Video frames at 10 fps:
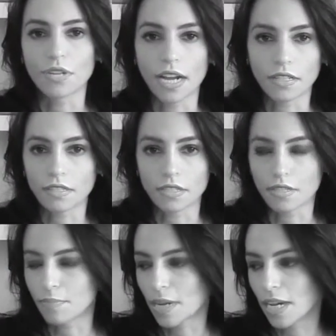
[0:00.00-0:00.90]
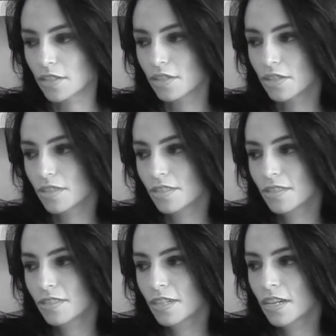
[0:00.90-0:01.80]
Dracula's mansion.
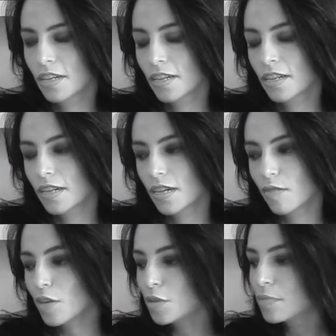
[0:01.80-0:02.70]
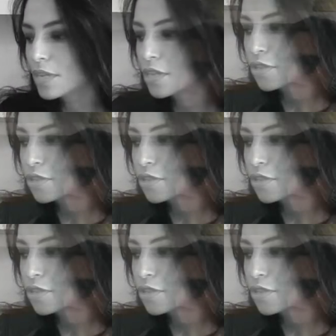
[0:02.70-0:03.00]
I want to be in